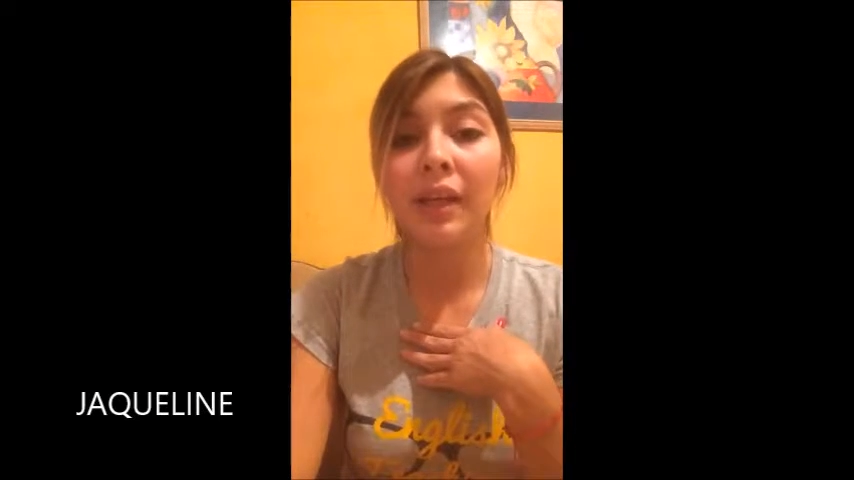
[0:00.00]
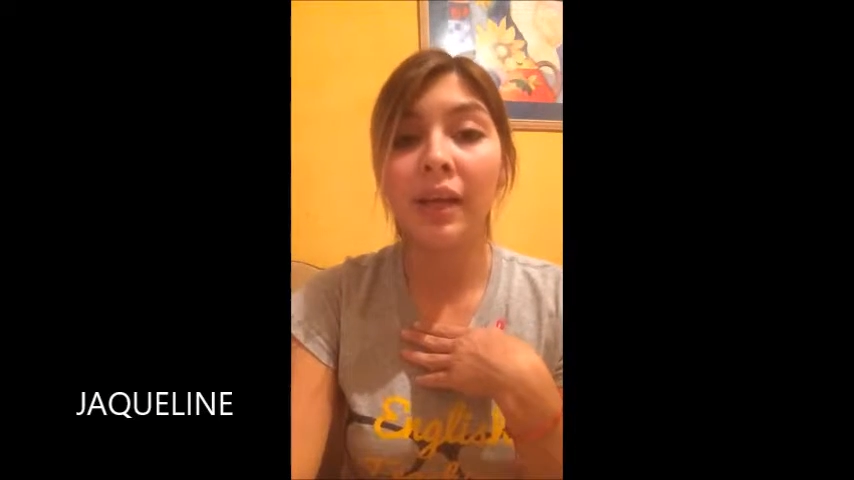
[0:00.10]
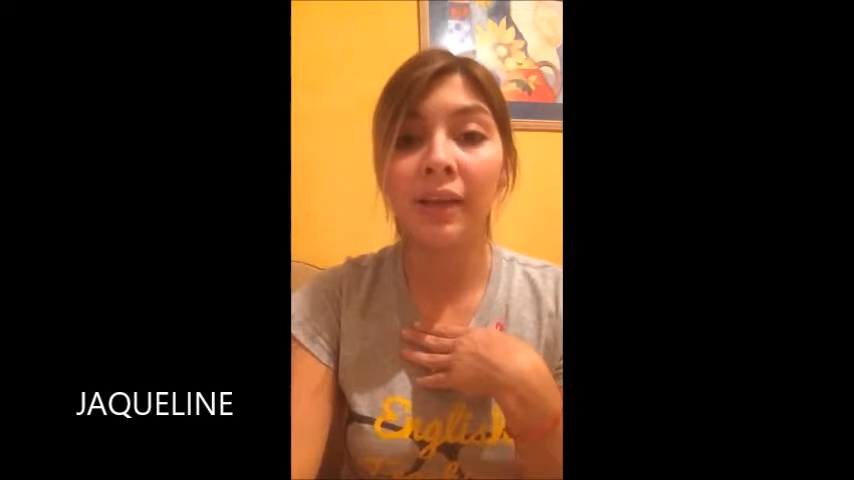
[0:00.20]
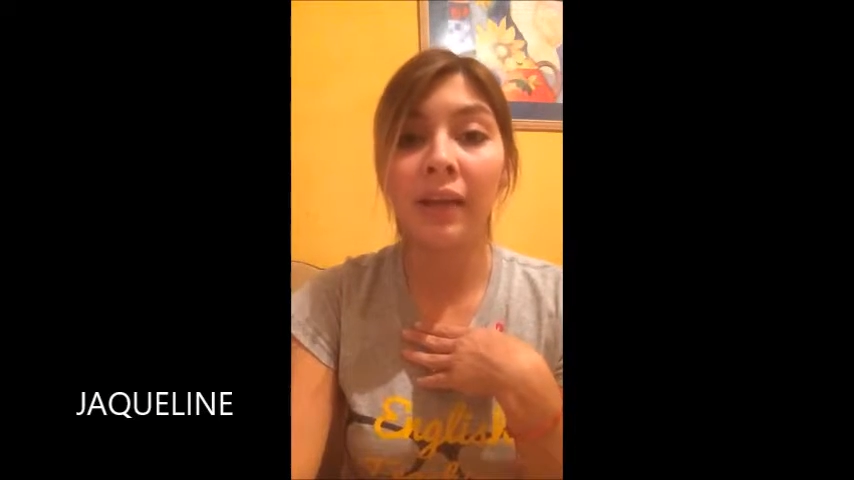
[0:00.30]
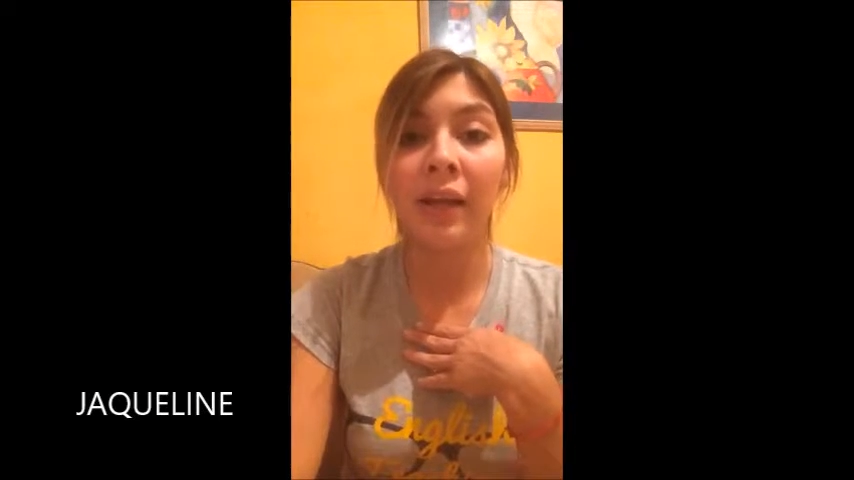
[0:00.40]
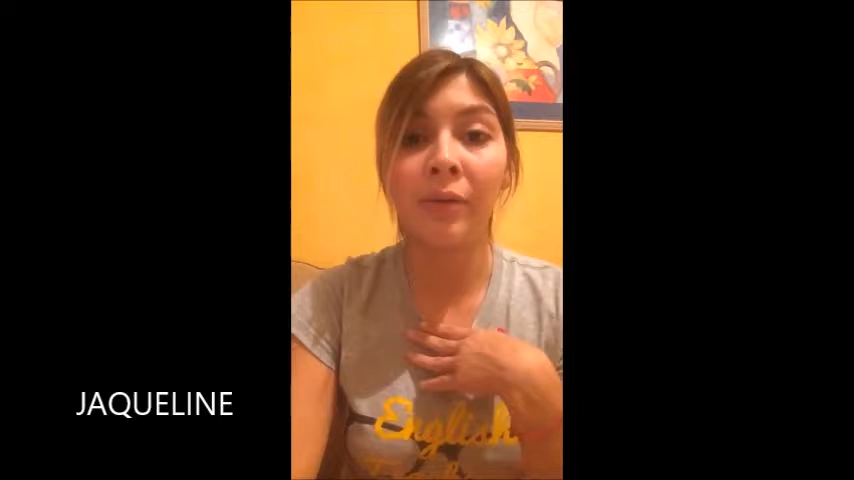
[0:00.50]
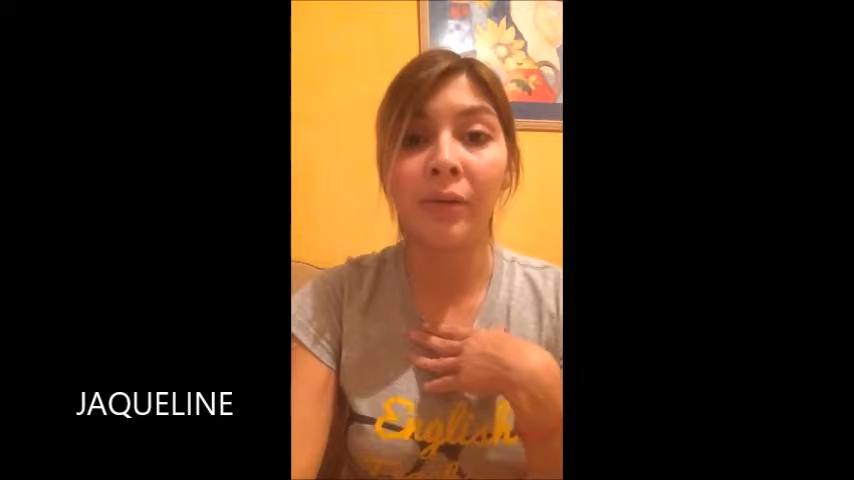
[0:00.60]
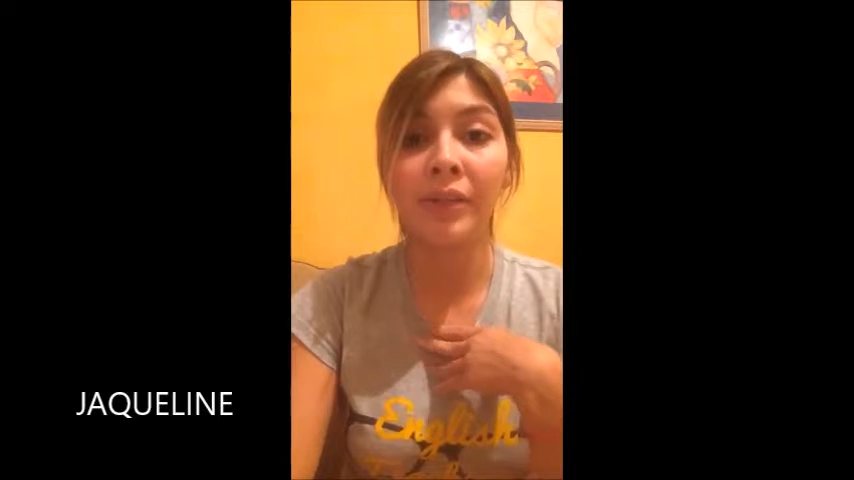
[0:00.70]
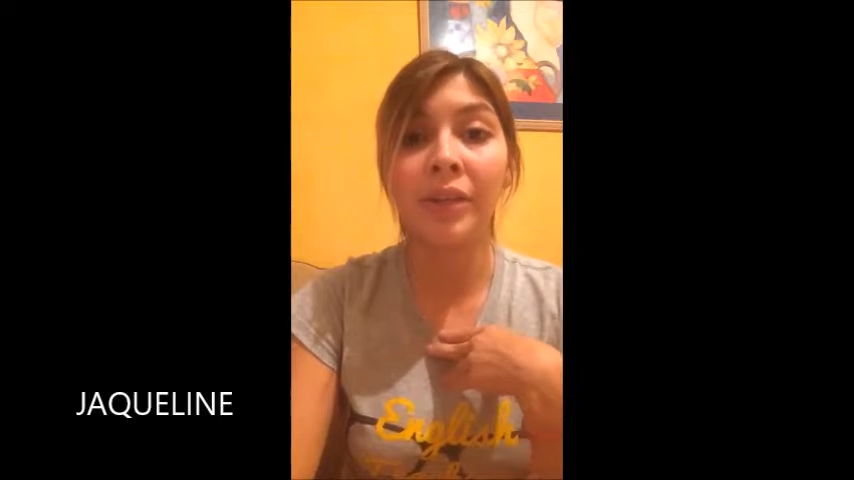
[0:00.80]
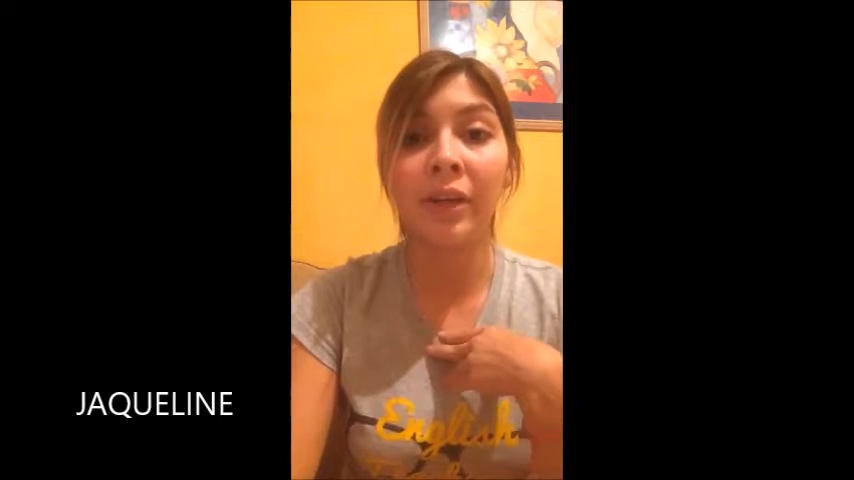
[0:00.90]
and
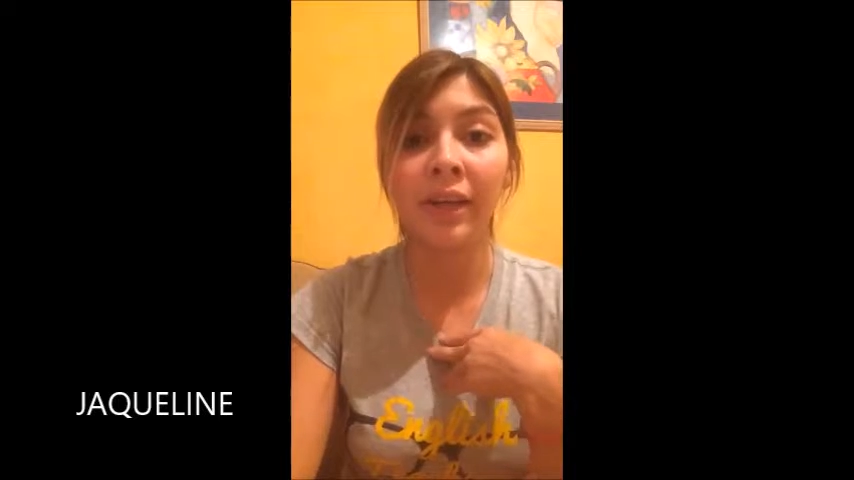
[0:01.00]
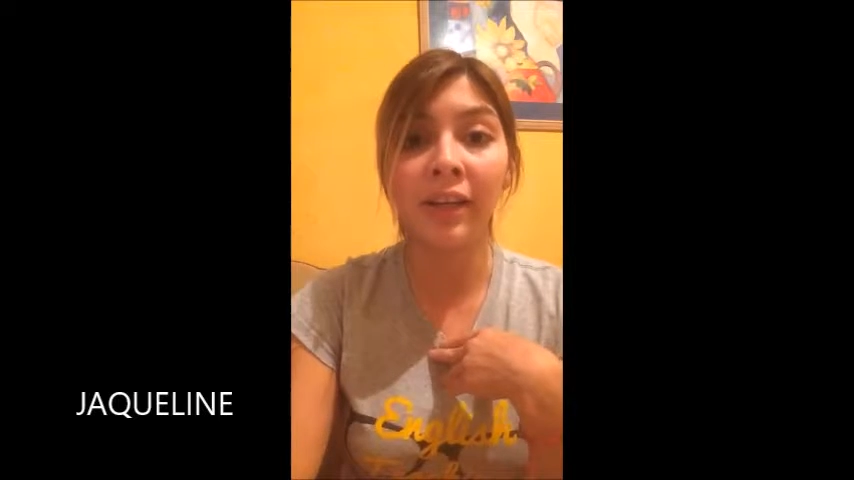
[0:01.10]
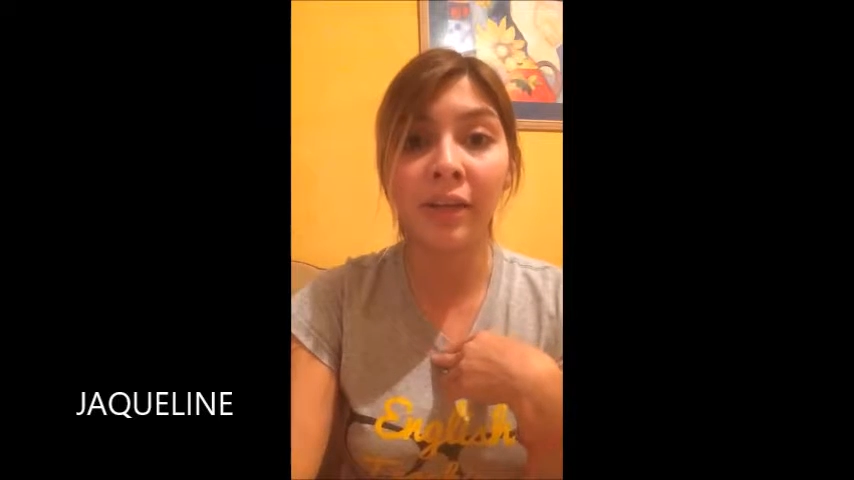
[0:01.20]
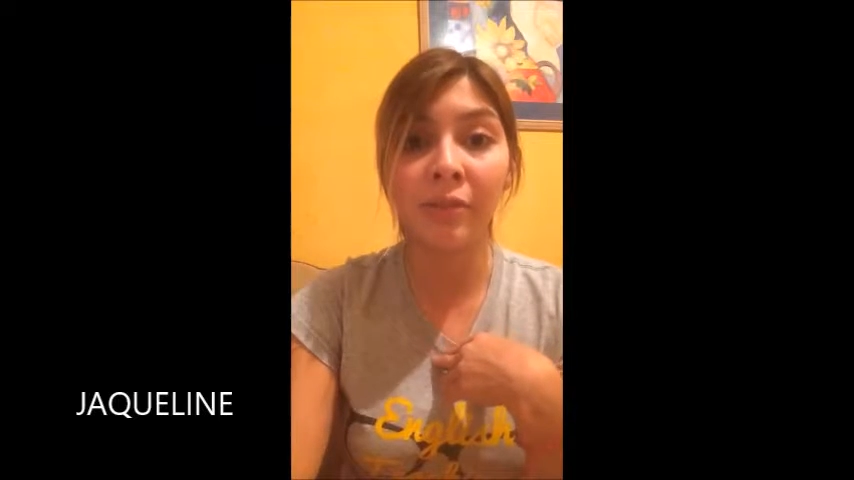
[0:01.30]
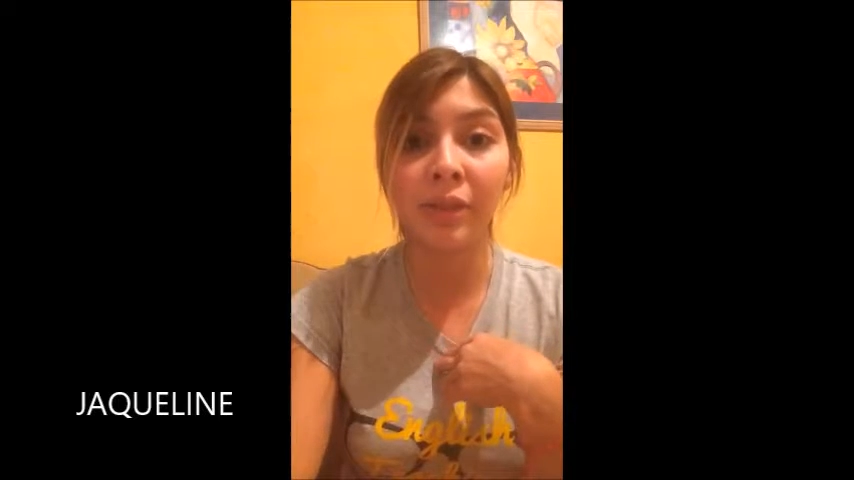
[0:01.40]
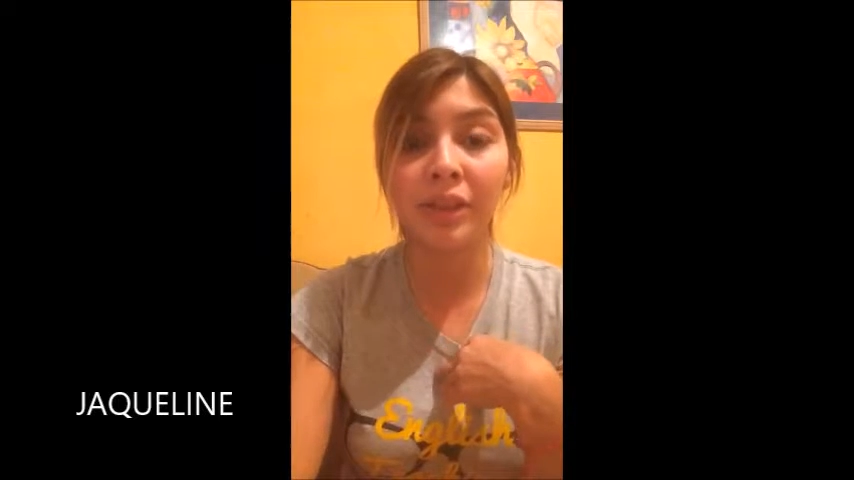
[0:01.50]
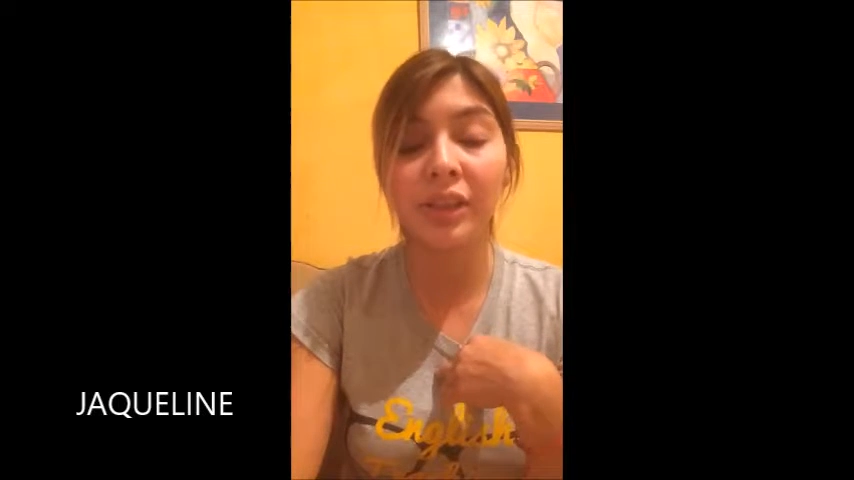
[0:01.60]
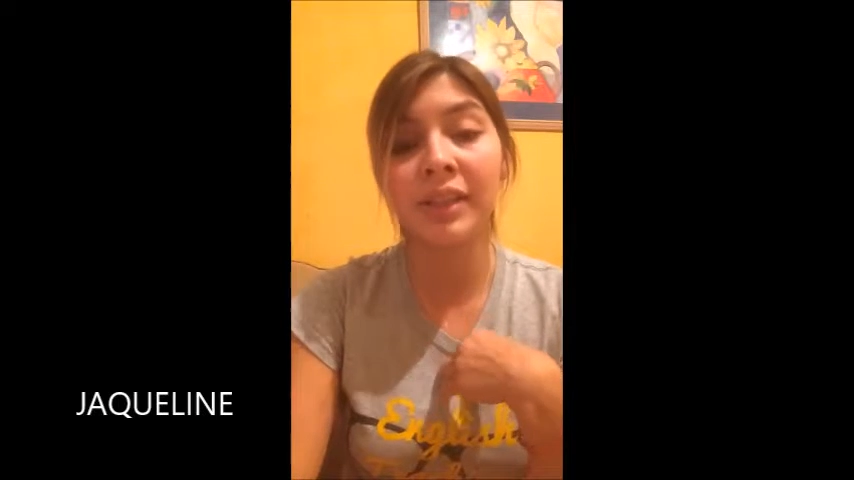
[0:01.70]
our target language